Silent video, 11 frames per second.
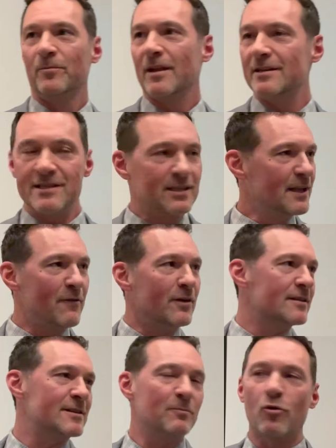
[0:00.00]
as he's living
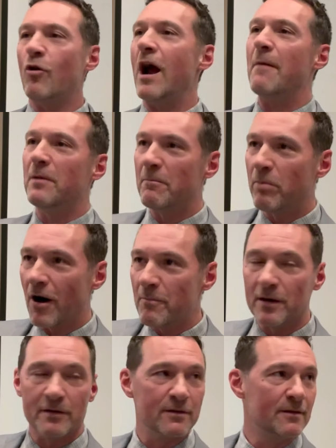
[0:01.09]
in some crappy
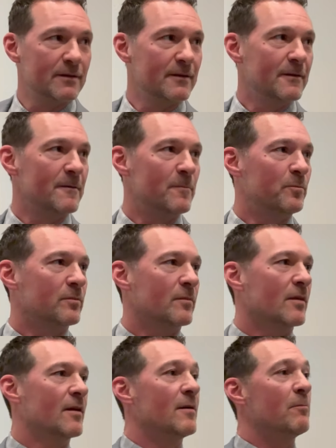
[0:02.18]
apartment.
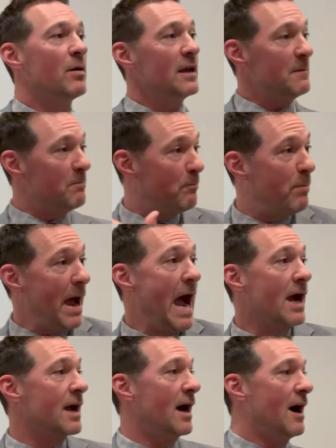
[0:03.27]
But he'd
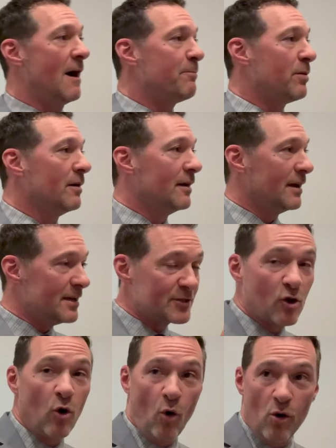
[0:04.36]
back up his
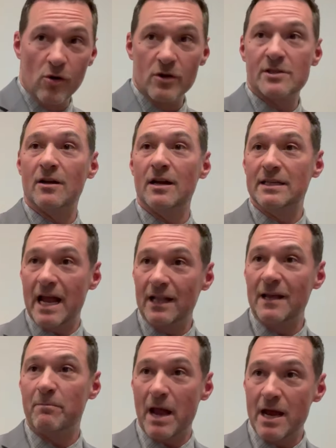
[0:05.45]
goals on a daily
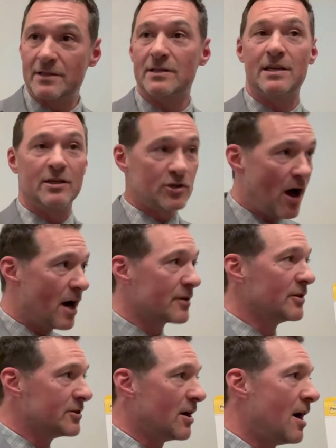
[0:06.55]
basis. He talked
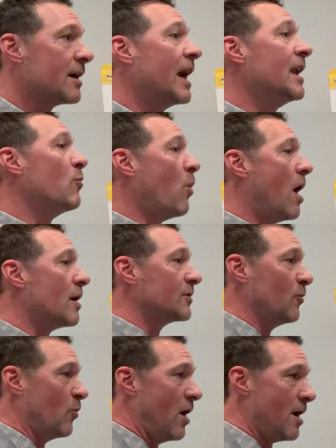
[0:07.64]
the talk and he walked the
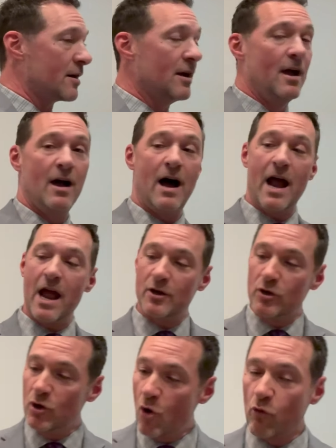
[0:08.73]
walk. I had
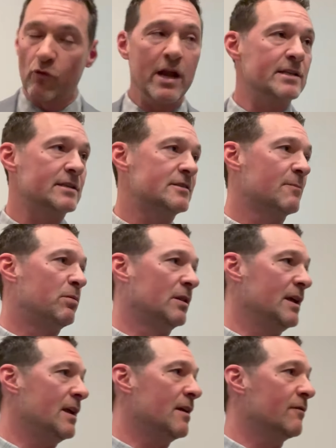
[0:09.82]
no reason to
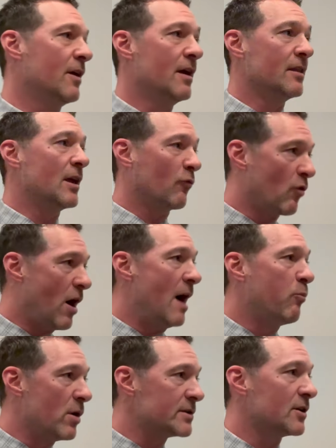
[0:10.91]
believe that Rob
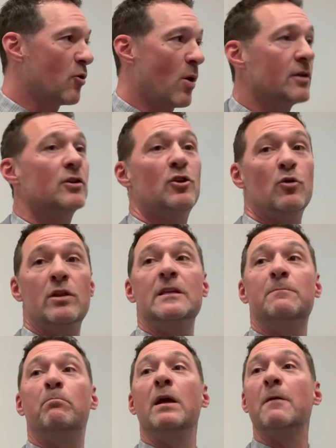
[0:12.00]
wasn't going to do these
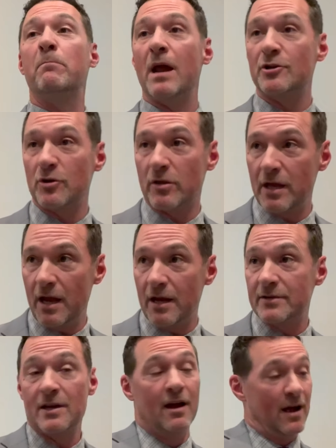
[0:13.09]
big picture
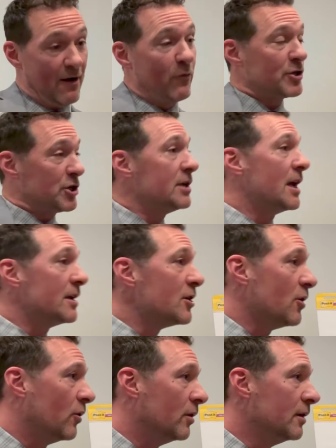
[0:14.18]
things, of which he did
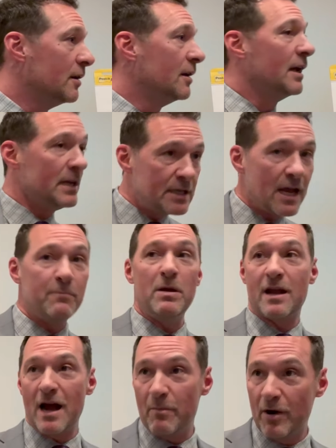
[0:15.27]
do. He did
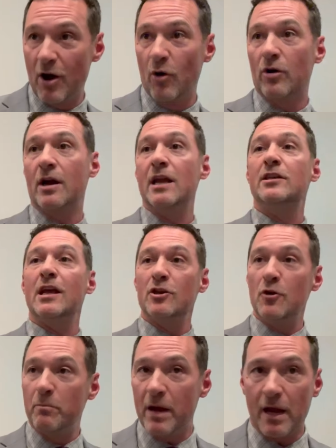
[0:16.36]
become an owner. He did
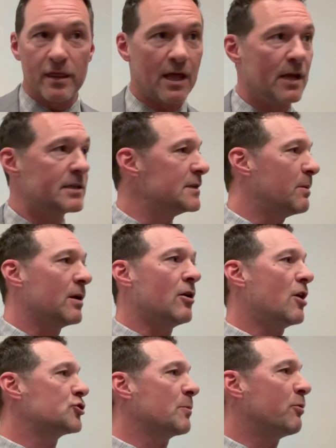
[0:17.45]
do big things. He's been an
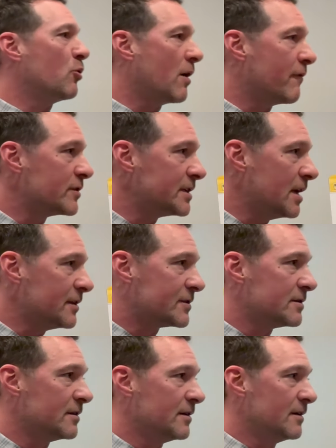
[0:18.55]
entrepreneur ever since.
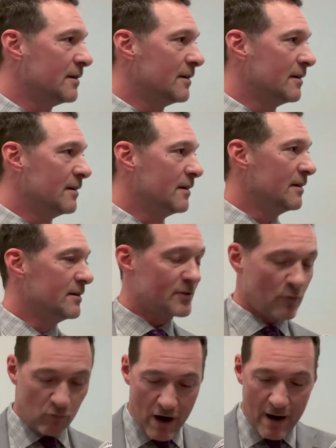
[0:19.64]
So
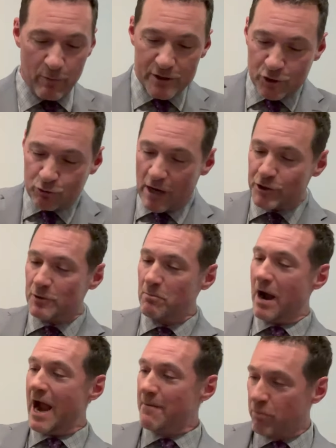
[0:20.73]
Rob was stretching
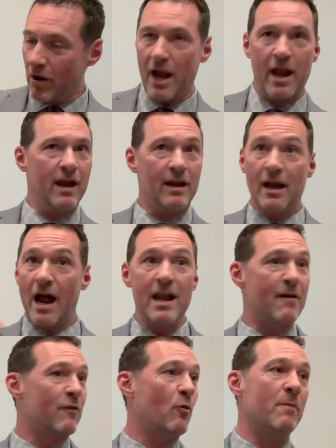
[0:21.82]
my brain, and I
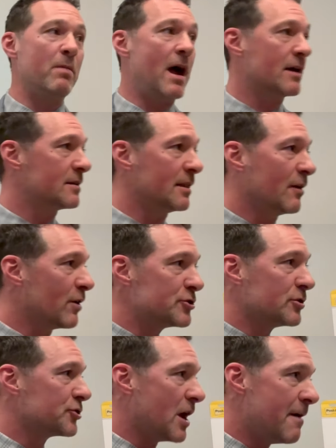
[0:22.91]
never went back to the
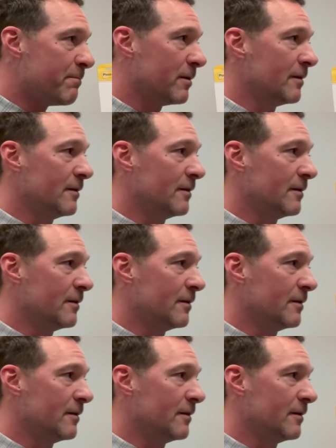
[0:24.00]
original shape.